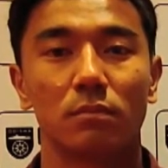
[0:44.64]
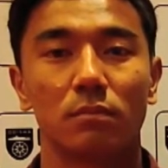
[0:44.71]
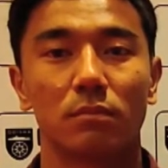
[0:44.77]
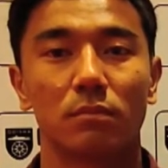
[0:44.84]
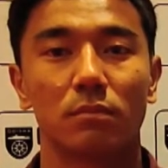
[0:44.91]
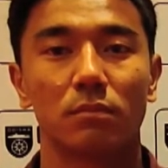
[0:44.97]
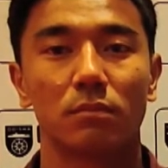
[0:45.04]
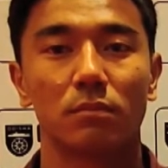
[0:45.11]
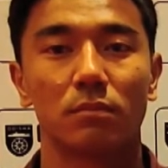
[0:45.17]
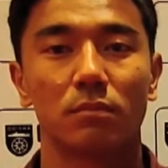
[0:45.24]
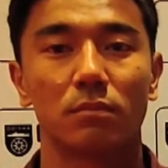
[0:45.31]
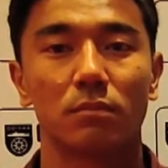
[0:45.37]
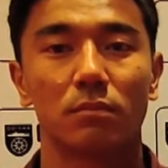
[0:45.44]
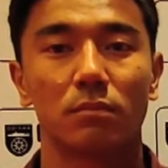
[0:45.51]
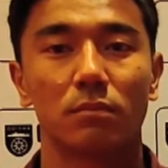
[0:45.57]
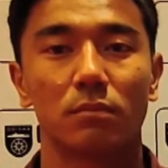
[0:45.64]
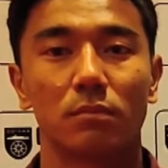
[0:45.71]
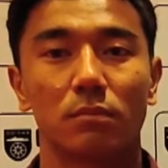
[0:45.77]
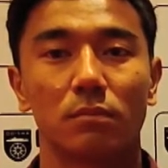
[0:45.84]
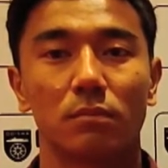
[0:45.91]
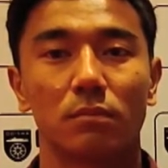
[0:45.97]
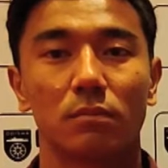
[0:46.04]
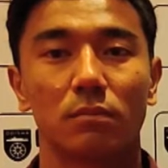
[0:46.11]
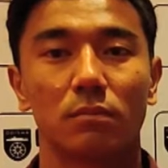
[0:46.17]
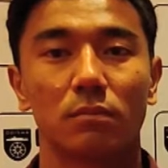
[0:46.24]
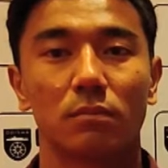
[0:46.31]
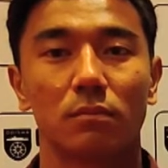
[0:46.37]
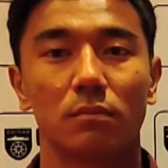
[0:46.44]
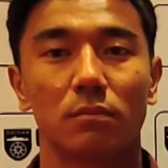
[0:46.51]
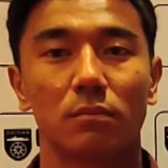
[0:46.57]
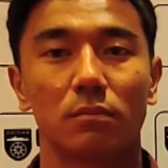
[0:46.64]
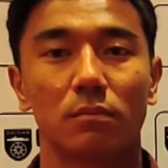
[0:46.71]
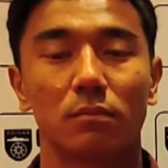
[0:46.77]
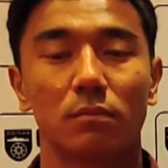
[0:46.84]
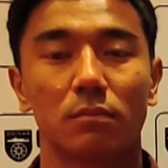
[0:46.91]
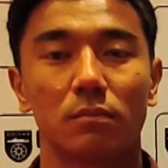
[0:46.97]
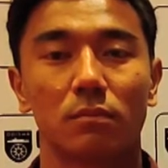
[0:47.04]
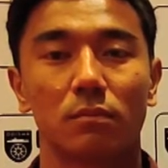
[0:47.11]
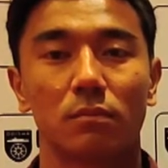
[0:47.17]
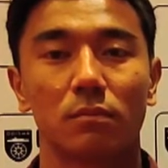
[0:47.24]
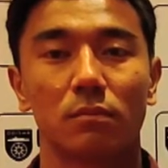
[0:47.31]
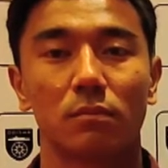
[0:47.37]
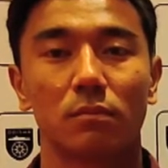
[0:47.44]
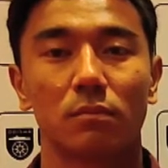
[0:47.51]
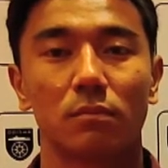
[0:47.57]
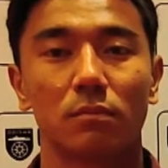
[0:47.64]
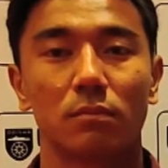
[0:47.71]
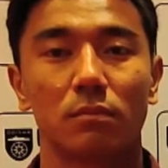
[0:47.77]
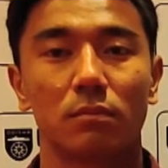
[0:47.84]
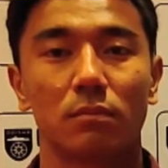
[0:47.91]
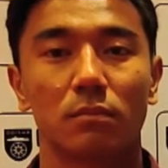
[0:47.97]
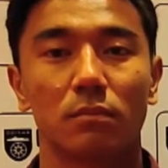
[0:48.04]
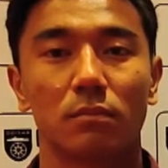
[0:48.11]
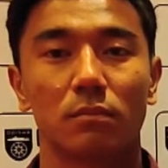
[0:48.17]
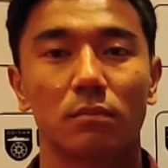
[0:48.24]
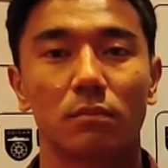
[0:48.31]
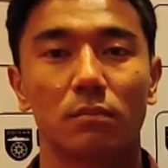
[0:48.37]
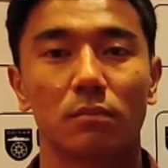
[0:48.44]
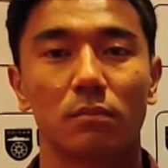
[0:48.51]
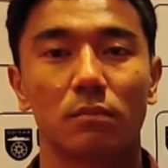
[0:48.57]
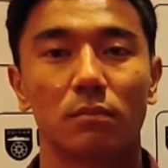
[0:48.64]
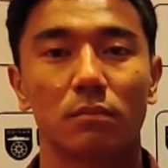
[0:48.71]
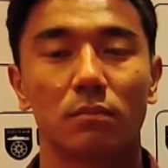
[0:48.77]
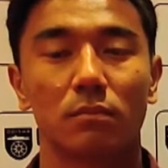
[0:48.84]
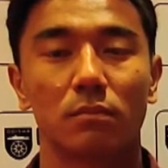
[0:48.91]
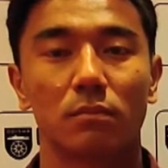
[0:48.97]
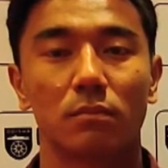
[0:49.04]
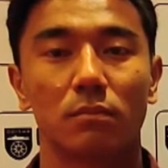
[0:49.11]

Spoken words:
[no speech]